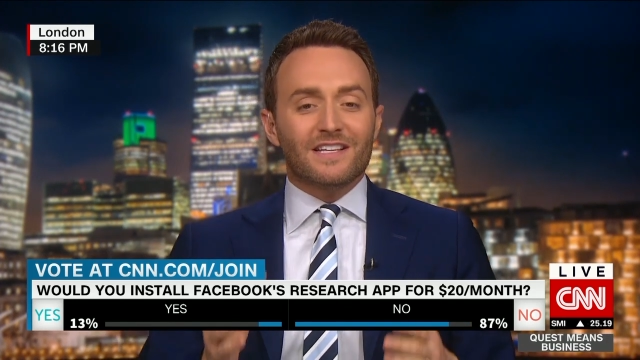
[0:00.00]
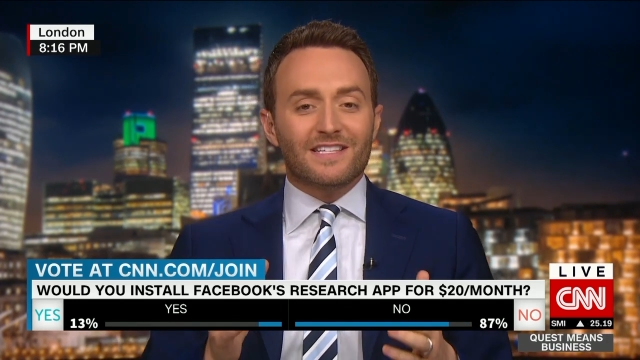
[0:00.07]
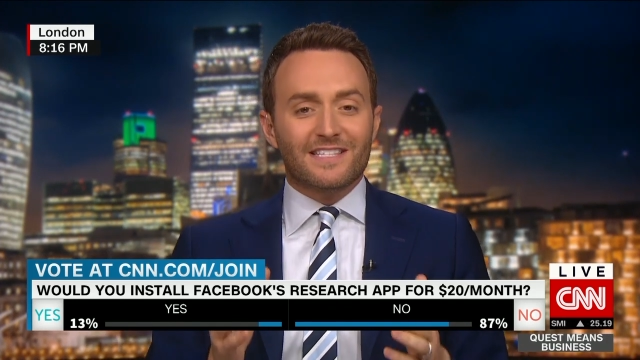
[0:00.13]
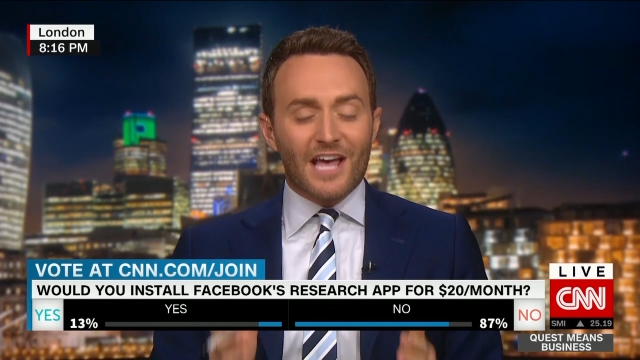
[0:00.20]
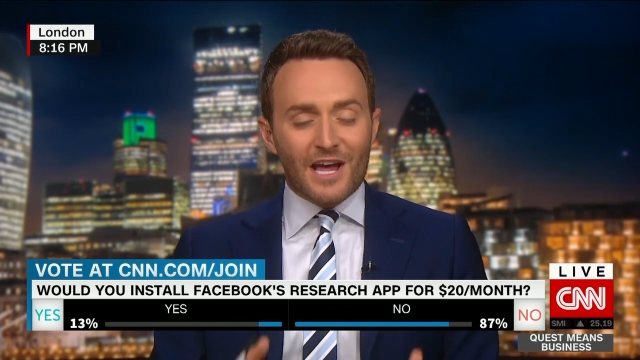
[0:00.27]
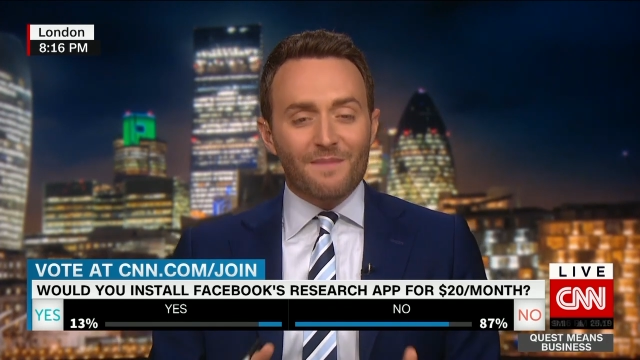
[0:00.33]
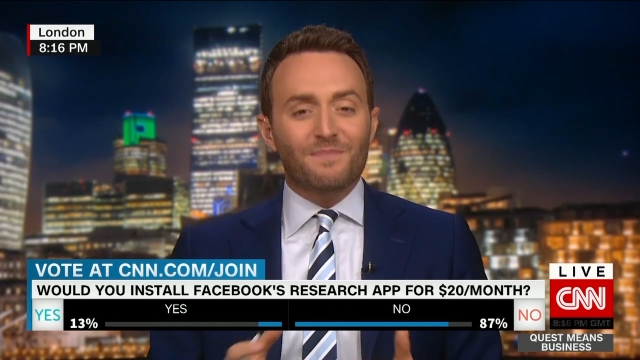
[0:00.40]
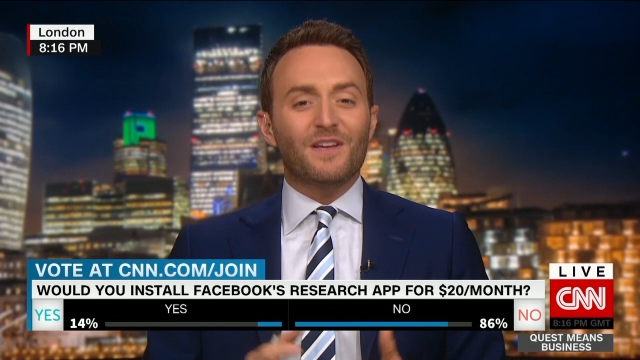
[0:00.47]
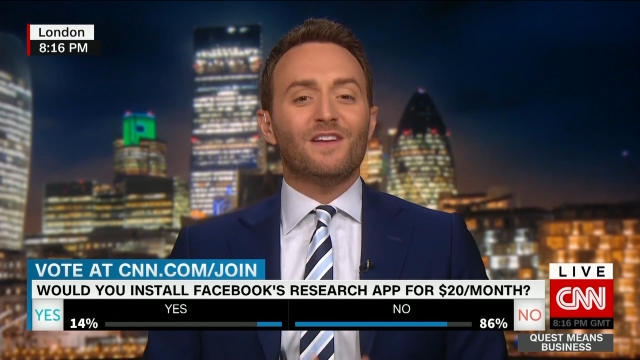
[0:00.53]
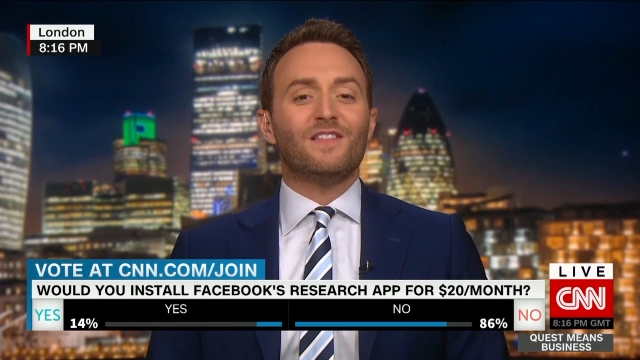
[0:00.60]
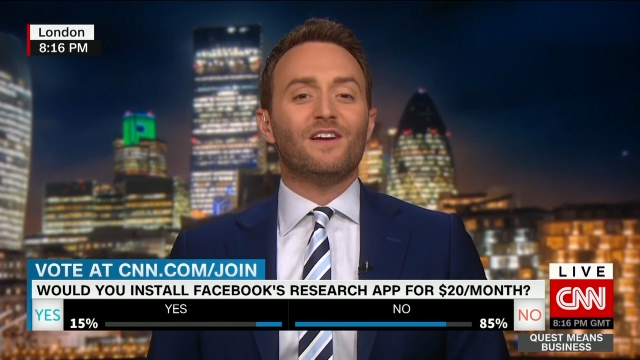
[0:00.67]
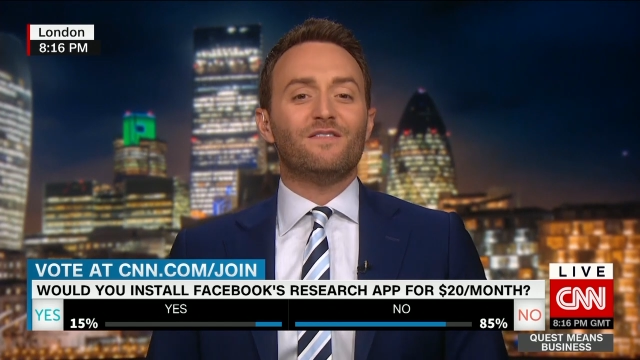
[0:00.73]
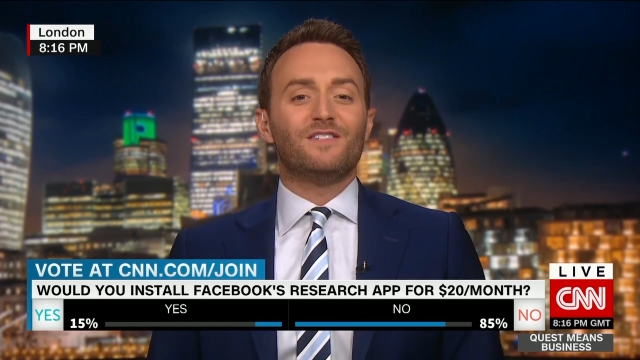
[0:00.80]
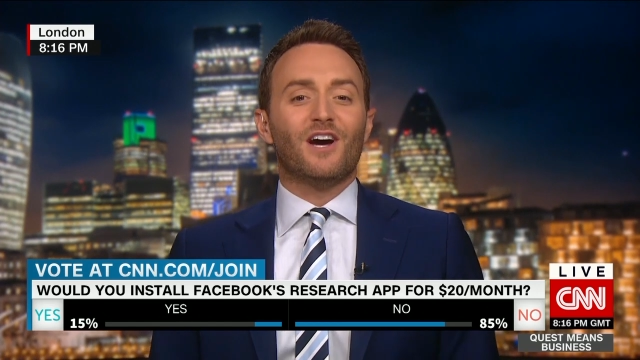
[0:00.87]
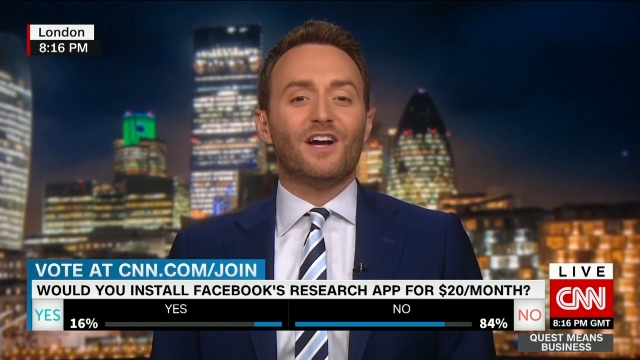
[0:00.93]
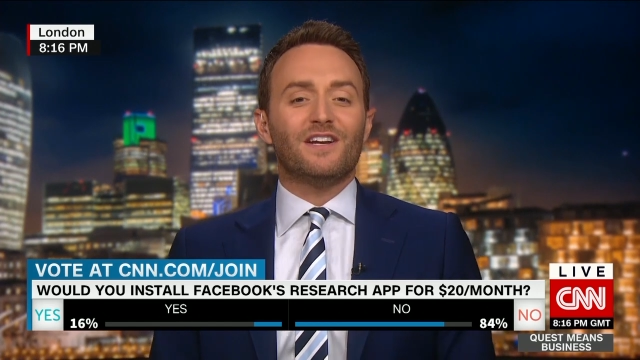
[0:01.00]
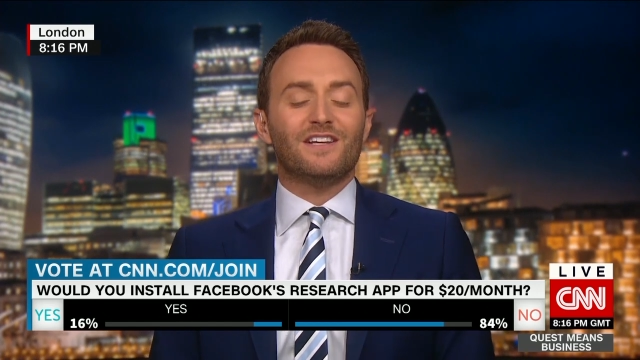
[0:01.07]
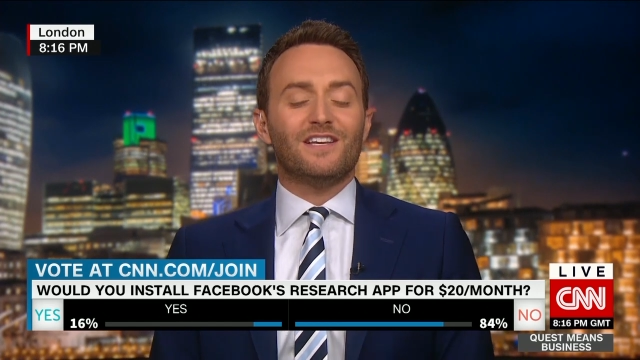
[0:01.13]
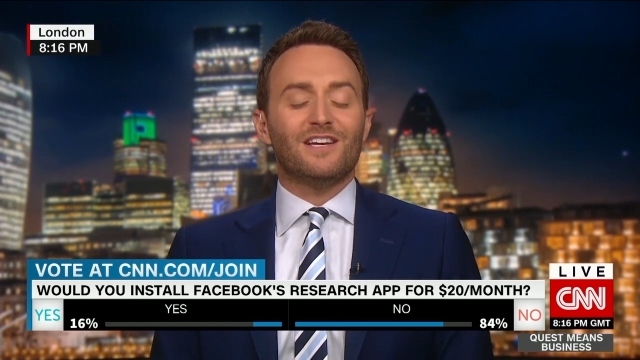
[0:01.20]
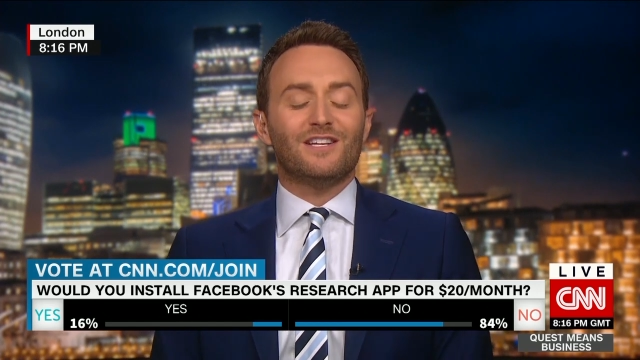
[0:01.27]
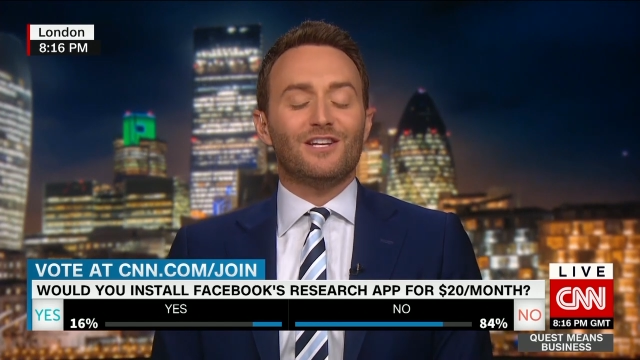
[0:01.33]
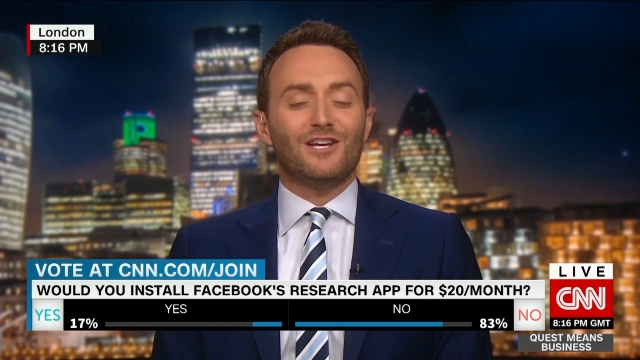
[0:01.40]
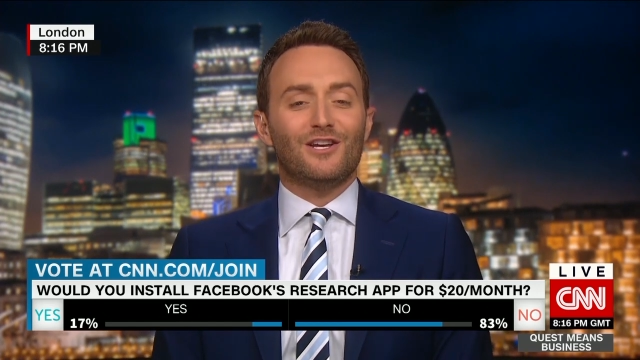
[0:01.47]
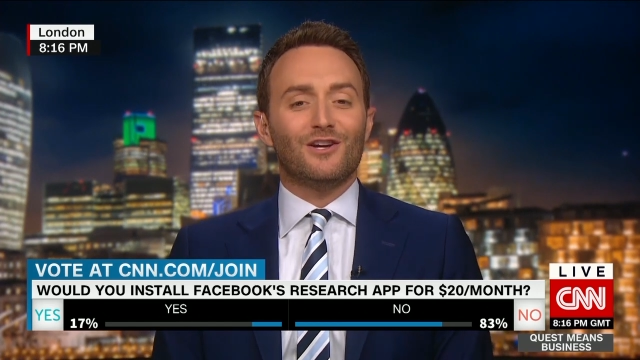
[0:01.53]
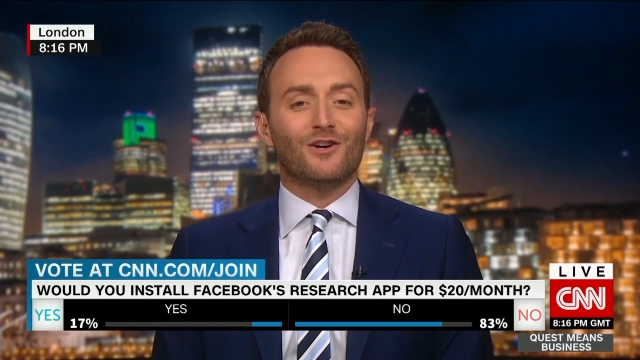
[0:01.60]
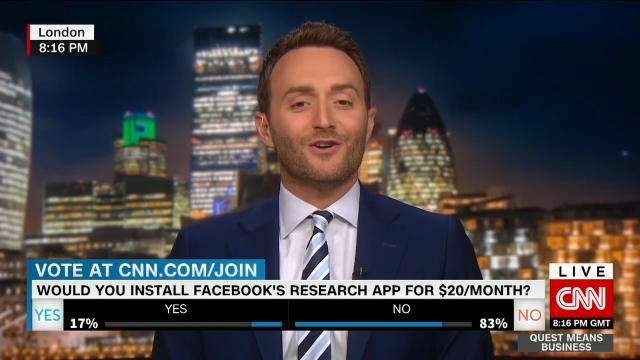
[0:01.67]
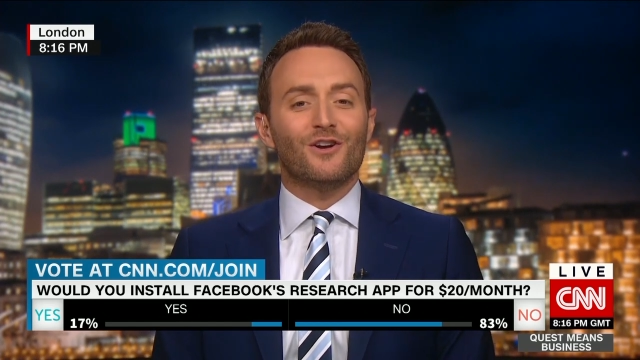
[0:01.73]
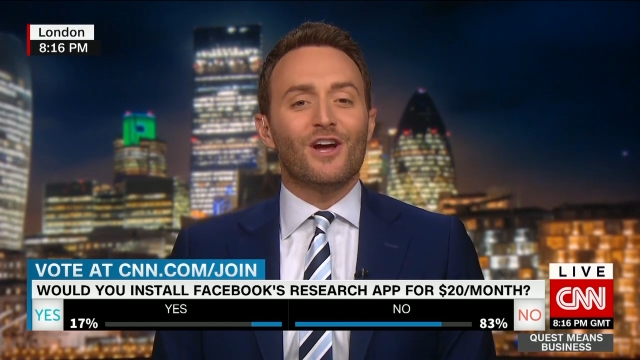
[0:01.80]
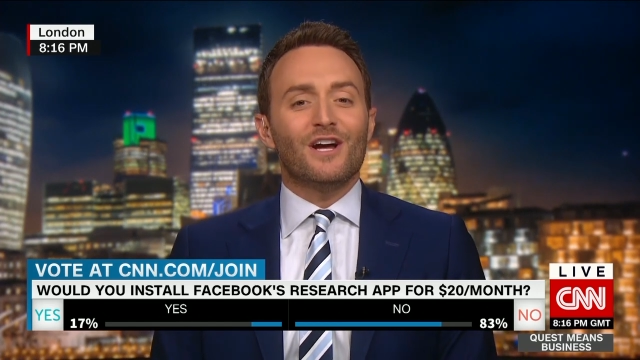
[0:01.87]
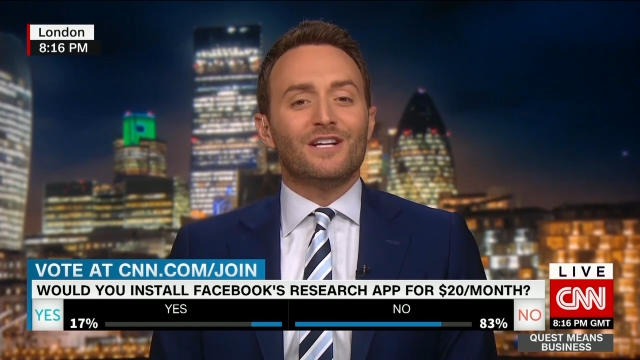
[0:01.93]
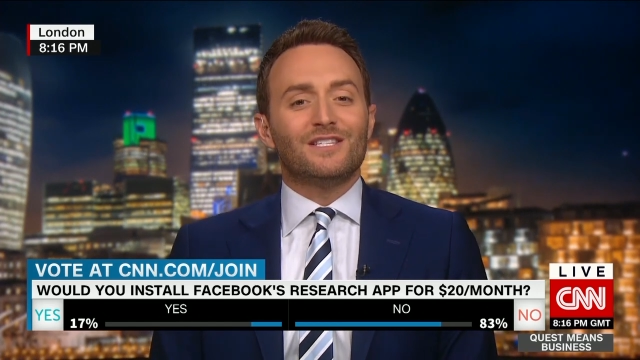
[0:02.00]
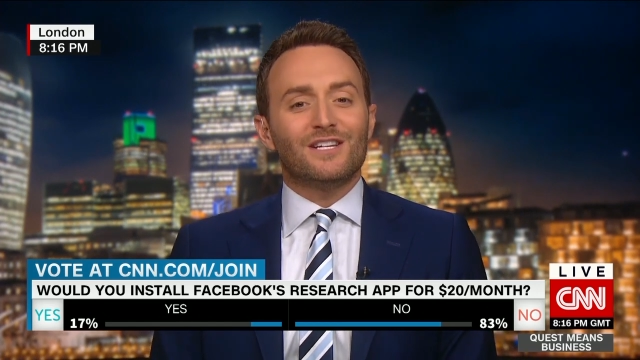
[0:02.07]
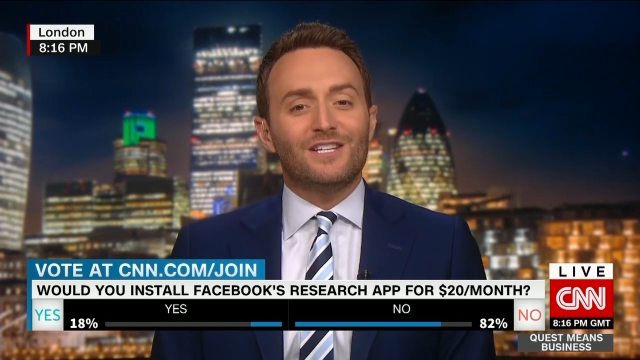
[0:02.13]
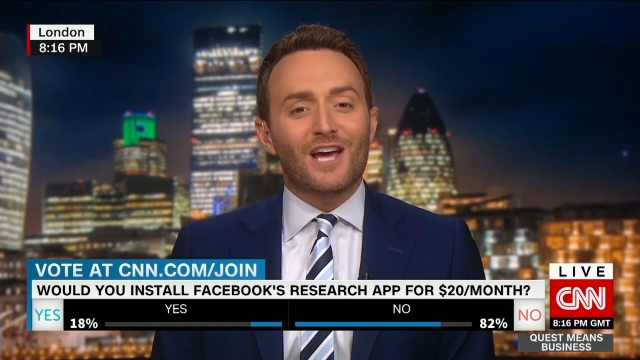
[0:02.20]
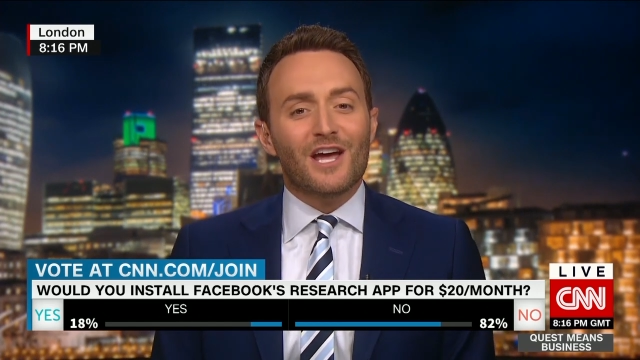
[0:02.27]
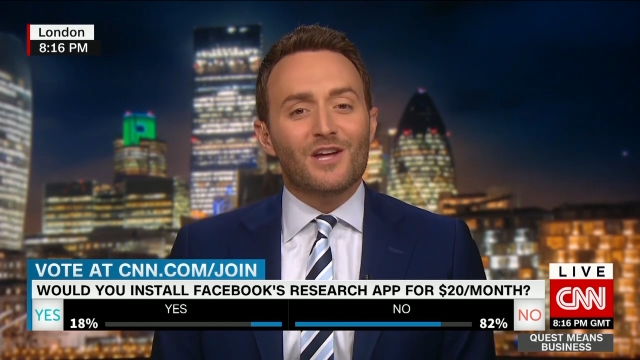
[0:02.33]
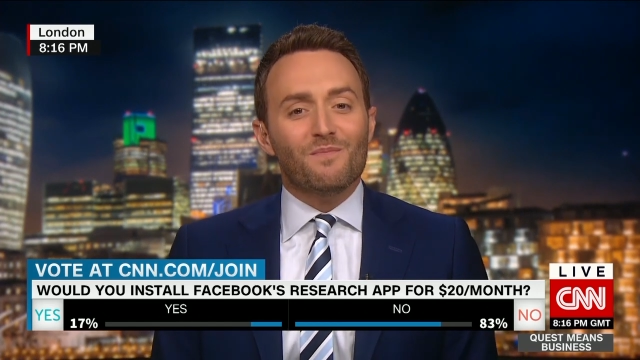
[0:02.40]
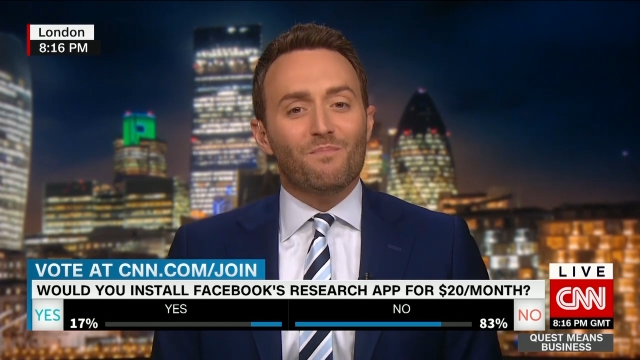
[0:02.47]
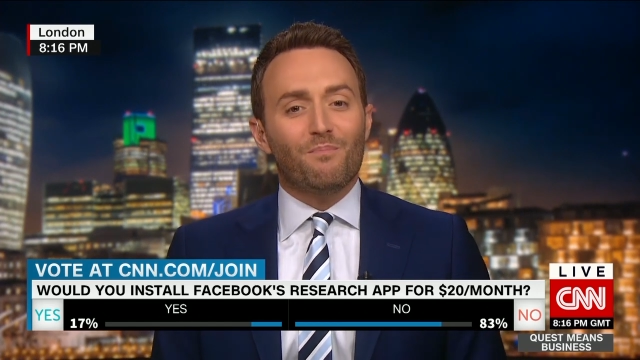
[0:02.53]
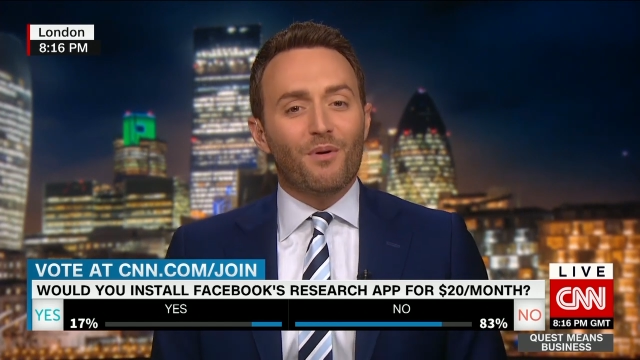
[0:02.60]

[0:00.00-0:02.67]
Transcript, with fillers: Same thing they've done again here today.